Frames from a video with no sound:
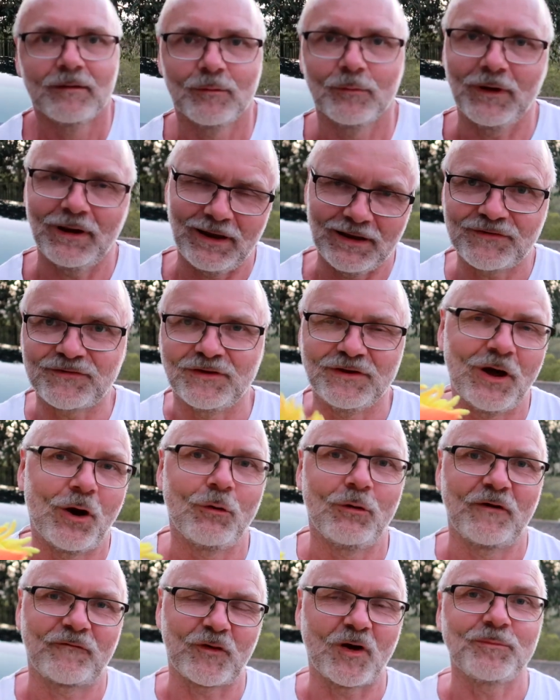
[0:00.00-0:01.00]
well, as you
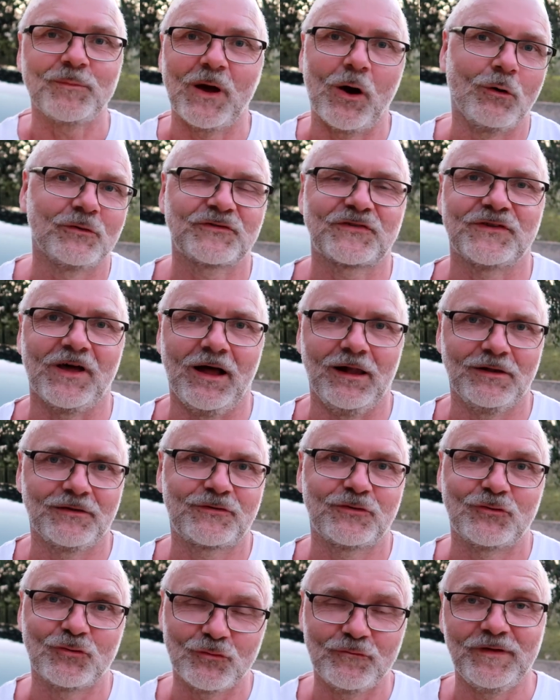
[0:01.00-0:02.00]
know, I've got my own style
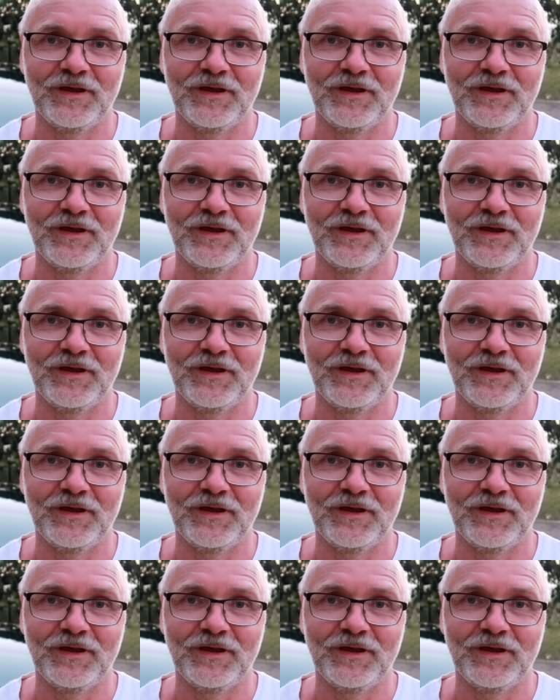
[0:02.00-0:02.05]
to do